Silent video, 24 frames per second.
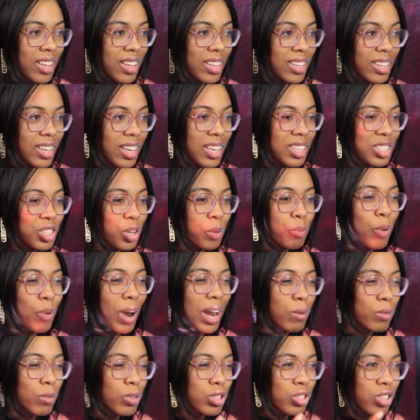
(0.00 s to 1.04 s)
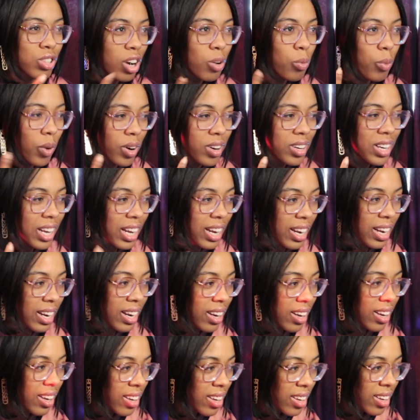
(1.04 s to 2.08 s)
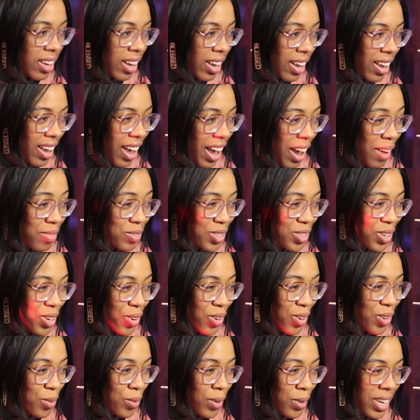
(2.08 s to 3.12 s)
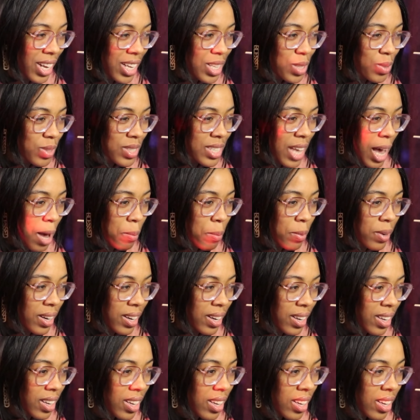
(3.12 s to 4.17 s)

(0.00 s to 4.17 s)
Because your brain will start working after you realize what's happening.